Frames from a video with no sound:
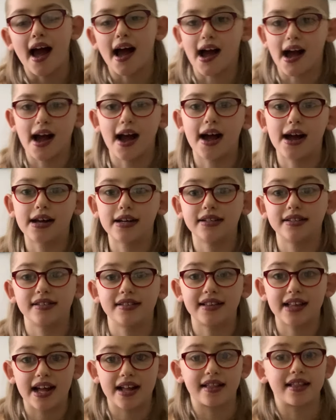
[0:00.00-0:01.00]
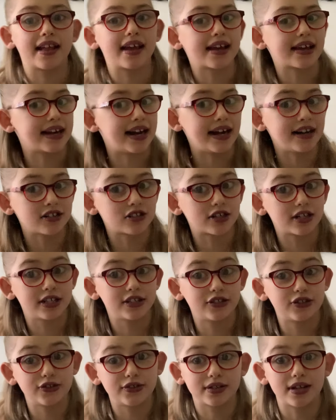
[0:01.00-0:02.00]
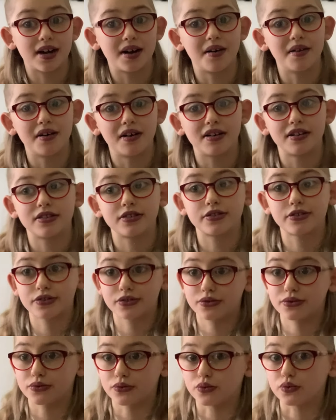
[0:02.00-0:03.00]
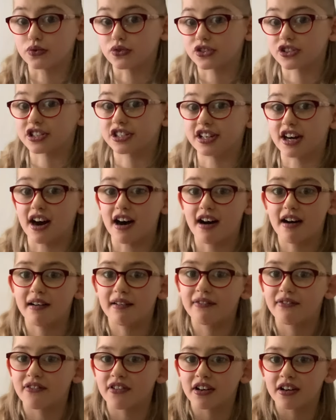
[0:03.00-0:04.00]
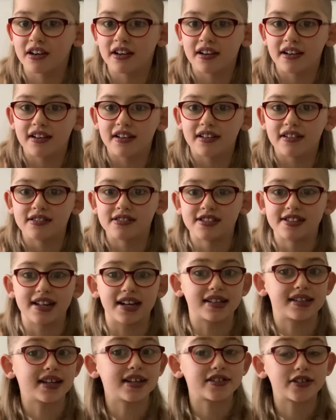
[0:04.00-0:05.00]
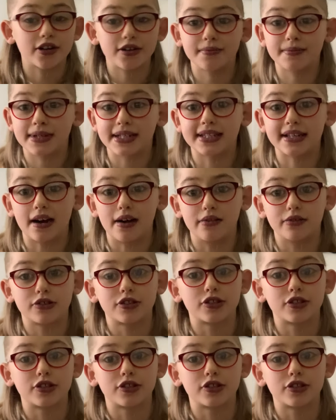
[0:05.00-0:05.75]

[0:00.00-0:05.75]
and then they can actually do their school stuff so that they don't miss out.